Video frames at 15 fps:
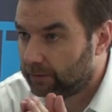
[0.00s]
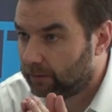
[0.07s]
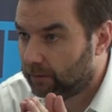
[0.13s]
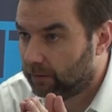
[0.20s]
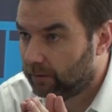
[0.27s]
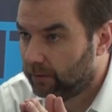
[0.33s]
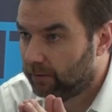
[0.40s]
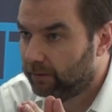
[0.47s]

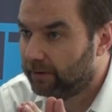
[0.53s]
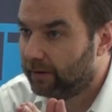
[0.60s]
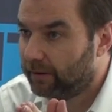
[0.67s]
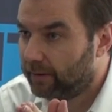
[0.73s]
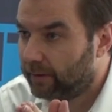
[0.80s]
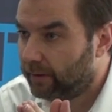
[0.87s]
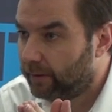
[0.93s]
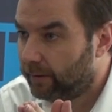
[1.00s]

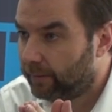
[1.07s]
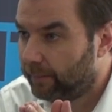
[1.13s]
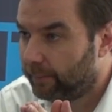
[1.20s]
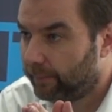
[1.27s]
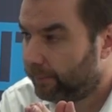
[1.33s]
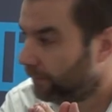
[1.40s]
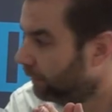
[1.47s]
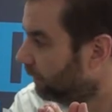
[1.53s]

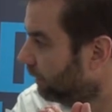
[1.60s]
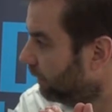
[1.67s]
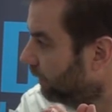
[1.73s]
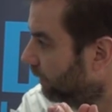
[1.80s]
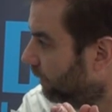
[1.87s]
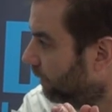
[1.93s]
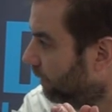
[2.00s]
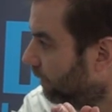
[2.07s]

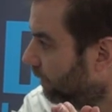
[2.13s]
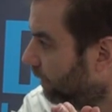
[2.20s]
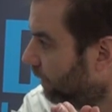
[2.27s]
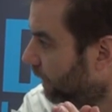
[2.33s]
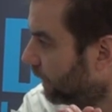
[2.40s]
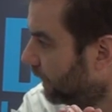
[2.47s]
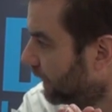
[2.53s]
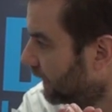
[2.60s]

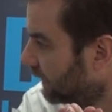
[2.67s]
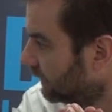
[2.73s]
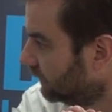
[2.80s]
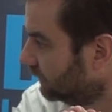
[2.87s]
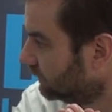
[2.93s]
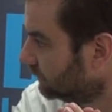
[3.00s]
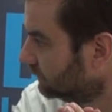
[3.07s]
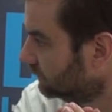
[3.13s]

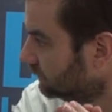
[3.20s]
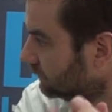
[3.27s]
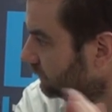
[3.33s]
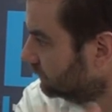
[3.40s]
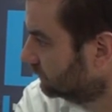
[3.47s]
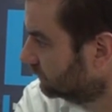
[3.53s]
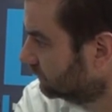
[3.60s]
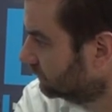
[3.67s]

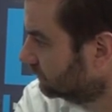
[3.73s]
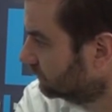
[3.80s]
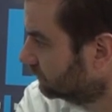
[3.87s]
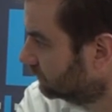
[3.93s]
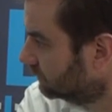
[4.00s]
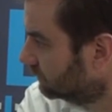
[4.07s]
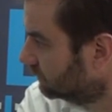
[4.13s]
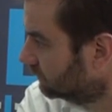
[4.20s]

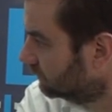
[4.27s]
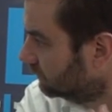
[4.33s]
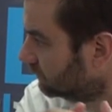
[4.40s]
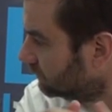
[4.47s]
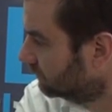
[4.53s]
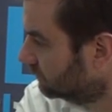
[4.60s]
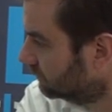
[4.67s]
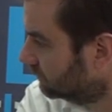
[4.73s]

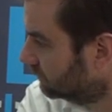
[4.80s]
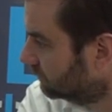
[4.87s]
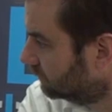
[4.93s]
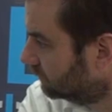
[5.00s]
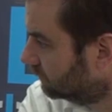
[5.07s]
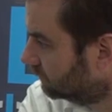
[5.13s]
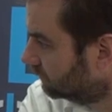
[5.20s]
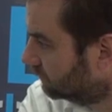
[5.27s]

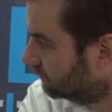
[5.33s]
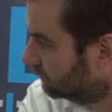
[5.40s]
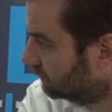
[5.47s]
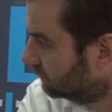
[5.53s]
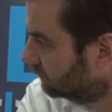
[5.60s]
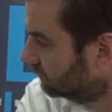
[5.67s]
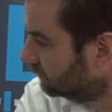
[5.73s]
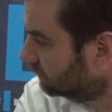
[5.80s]

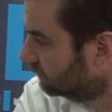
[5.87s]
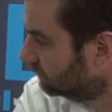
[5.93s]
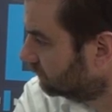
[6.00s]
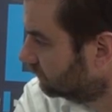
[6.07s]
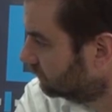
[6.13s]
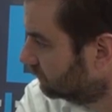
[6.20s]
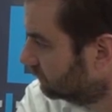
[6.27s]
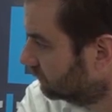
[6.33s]

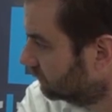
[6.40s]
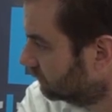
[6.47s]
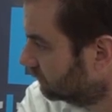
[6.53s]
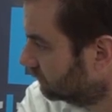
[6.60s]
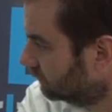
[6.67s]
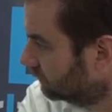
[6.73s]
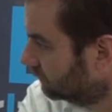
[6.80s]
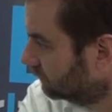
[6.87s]

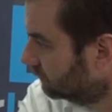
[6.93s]
The person shown says nothing.